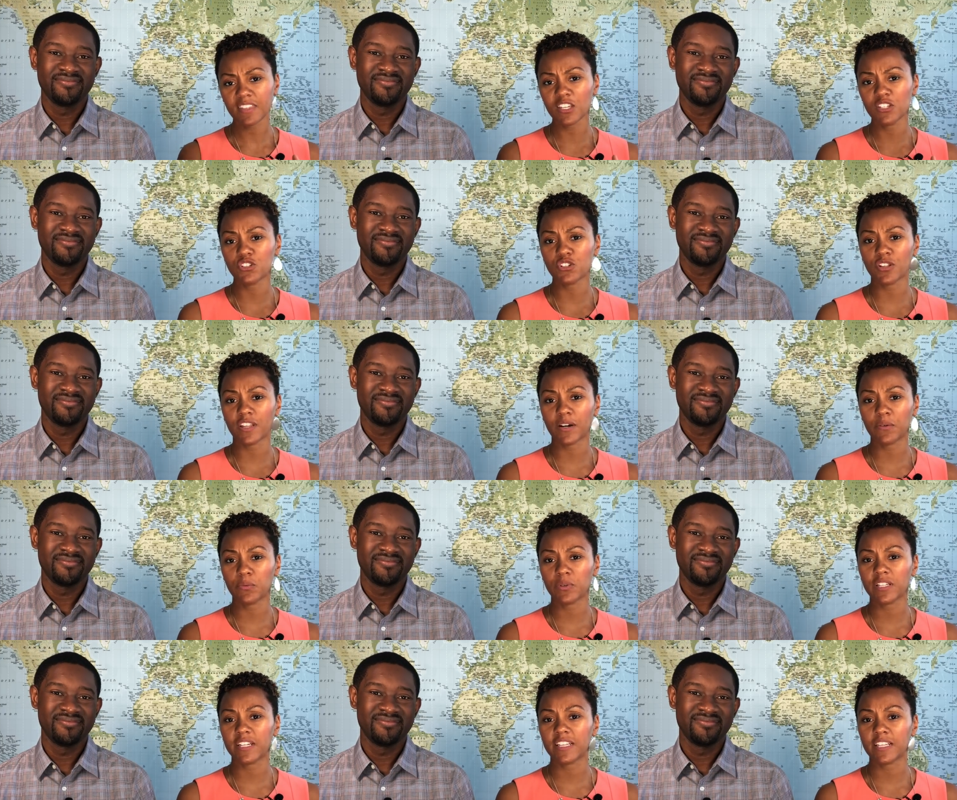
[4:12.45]
Speaker 1: So
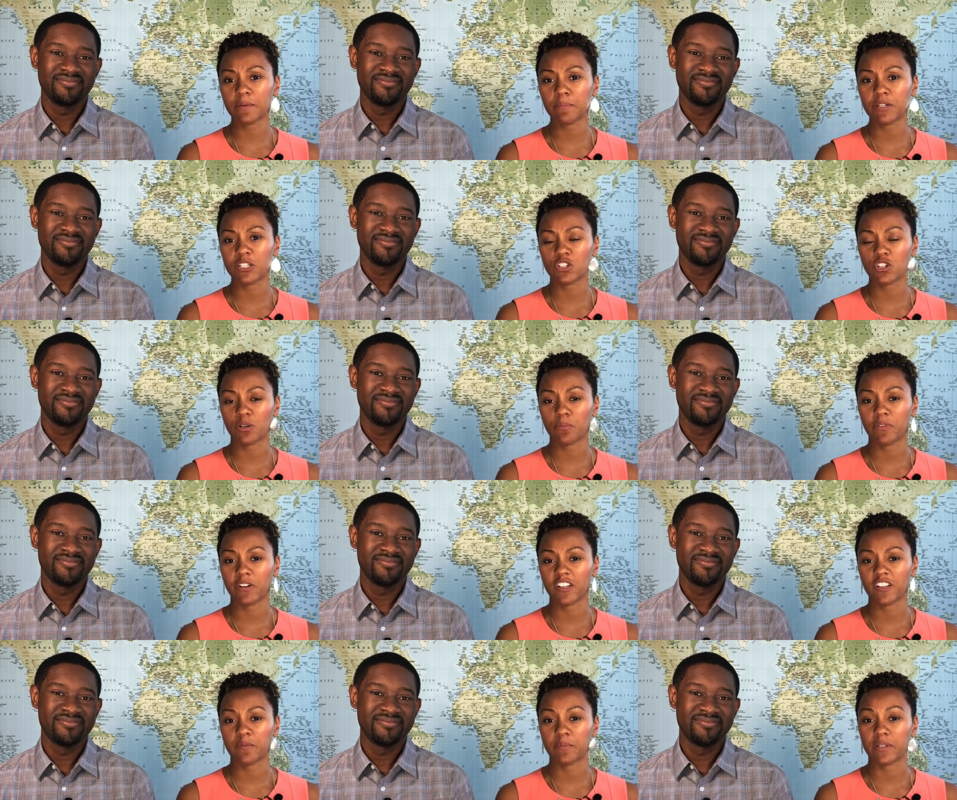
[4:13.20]
that really limits your
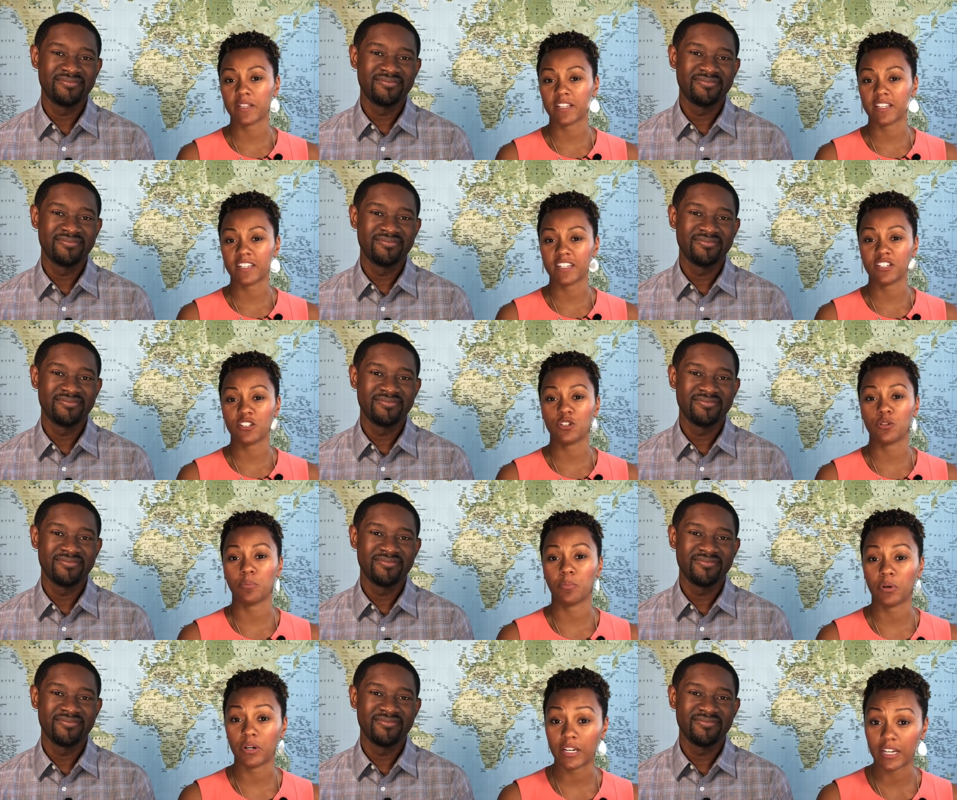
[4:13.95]
availability
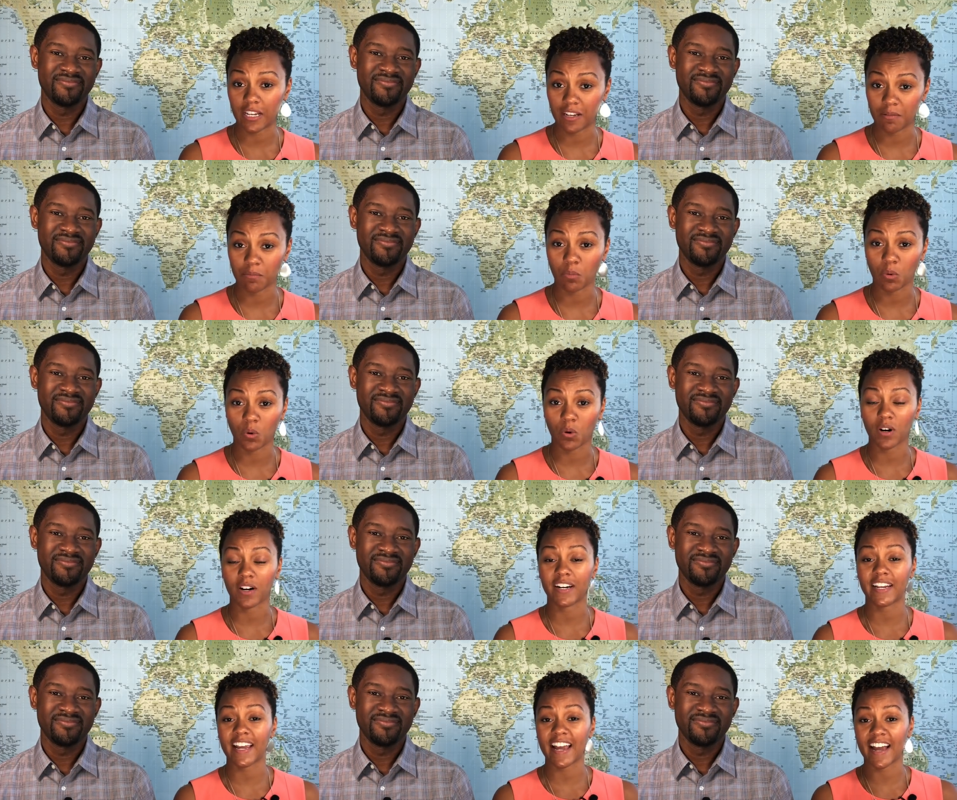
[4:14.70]
to put in
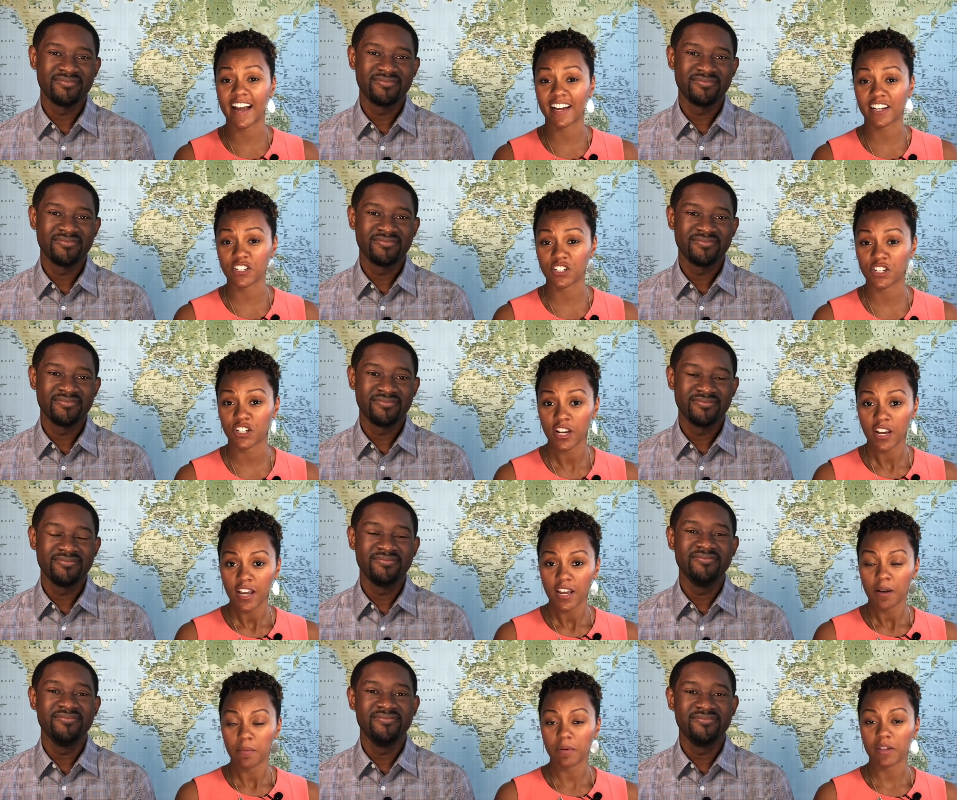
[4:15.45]
more cash
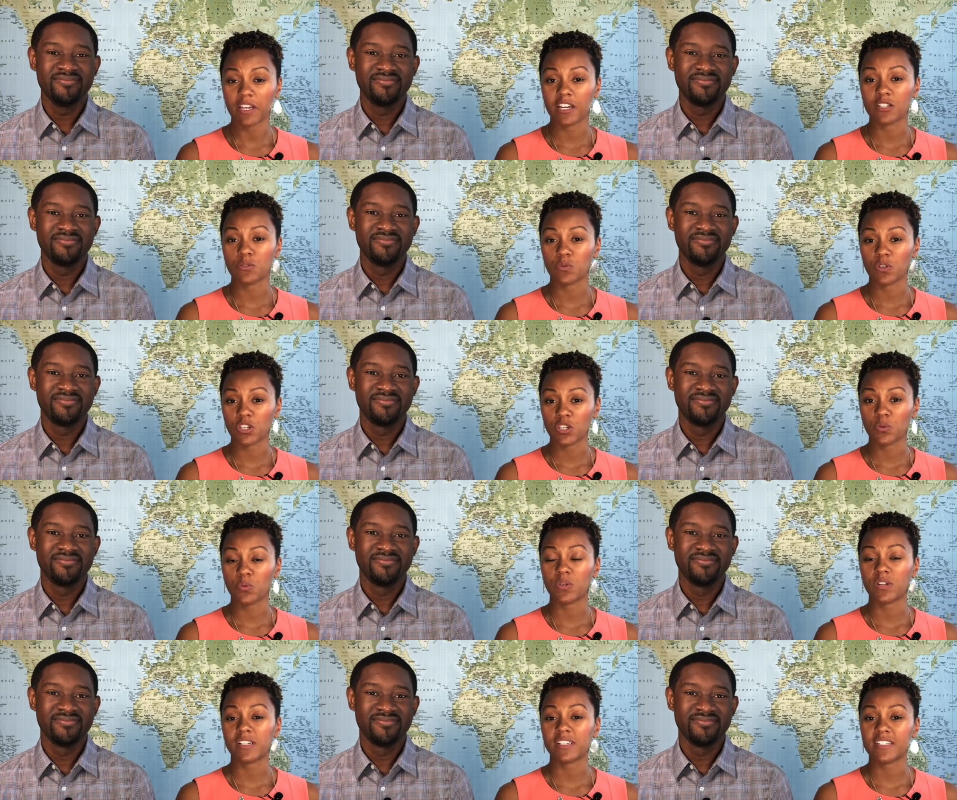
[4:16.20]
mm-hmm. because what
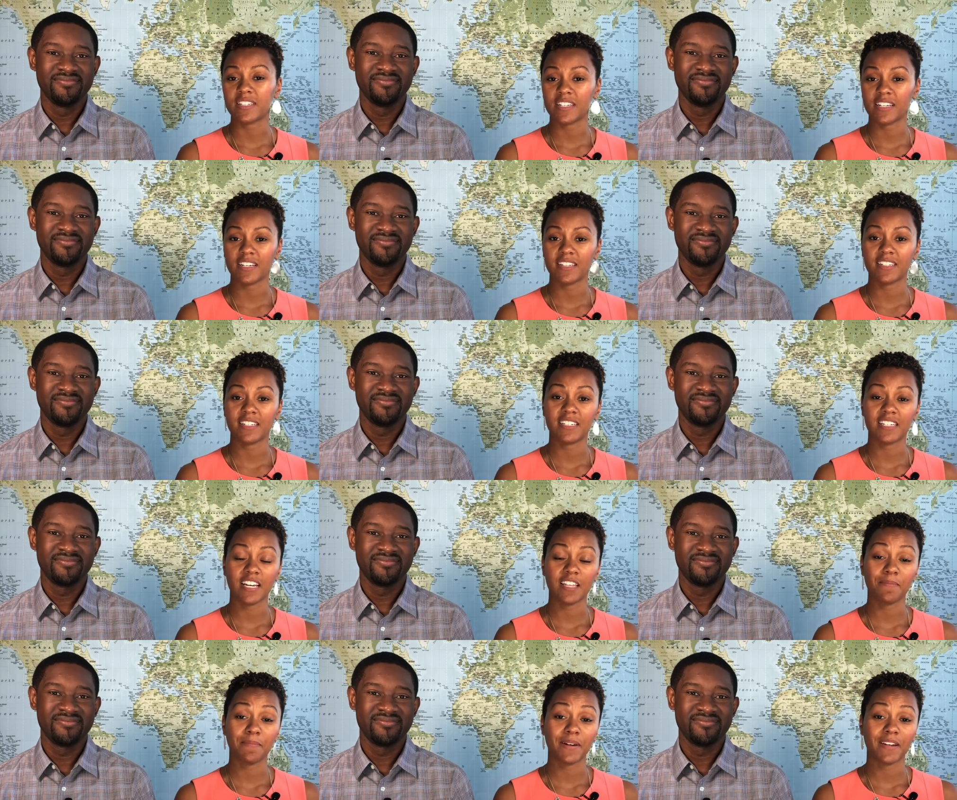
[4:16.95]
you want to see is a
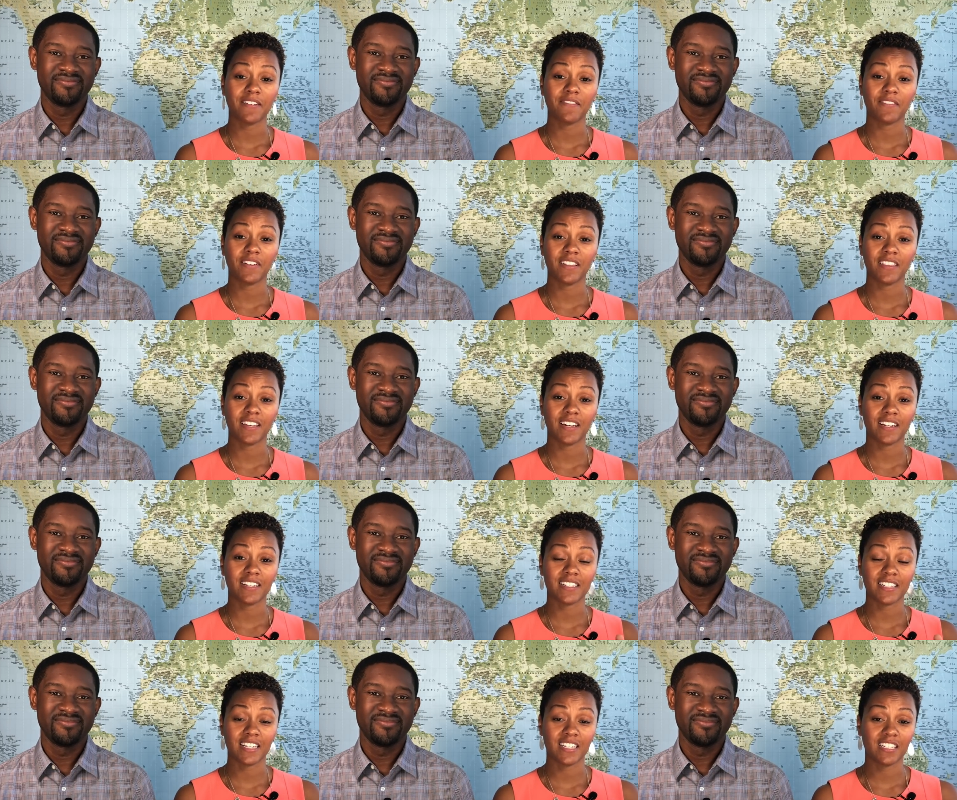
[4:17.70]
death benefit that
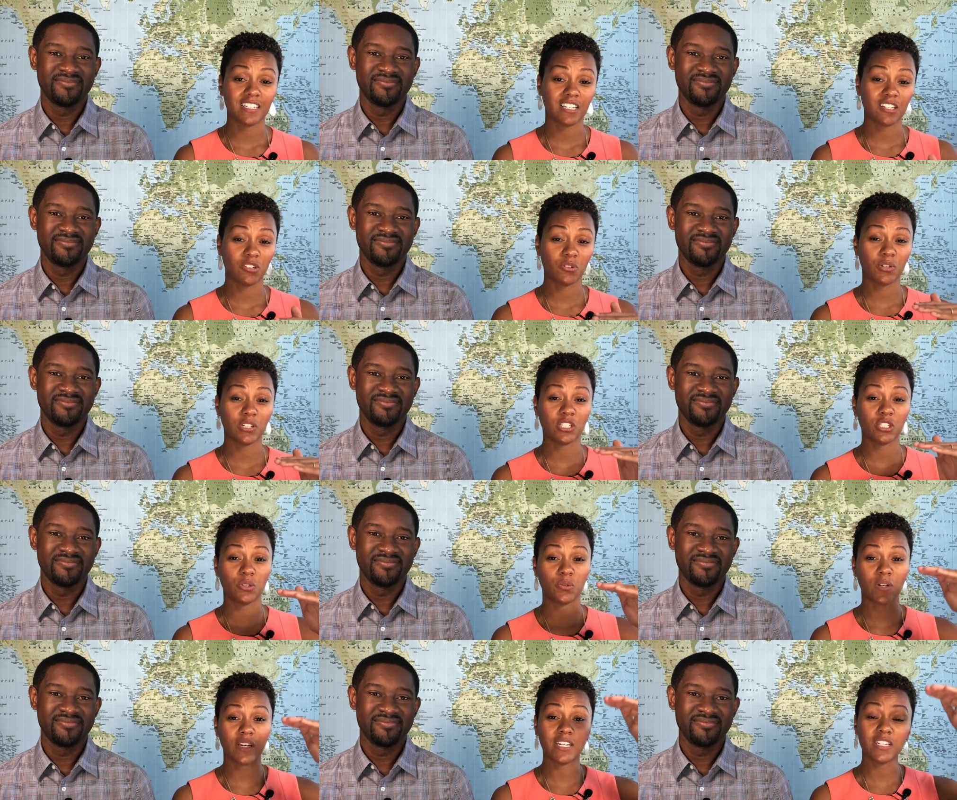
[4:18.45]
is continuing
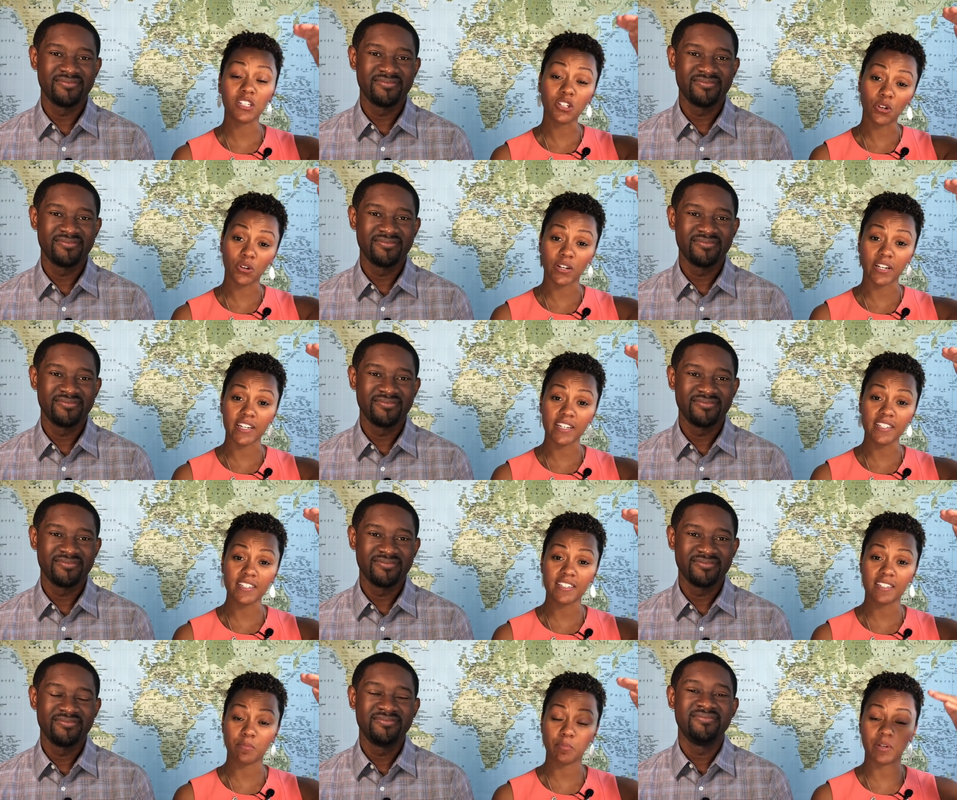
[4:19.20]
to
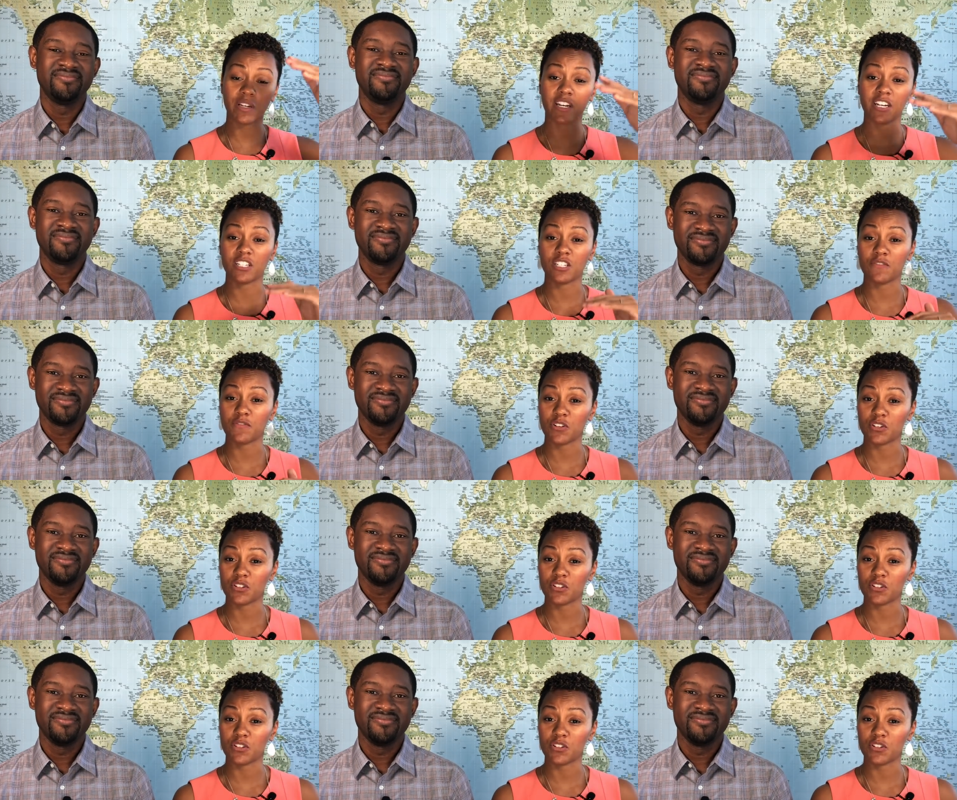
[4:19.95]
increase because if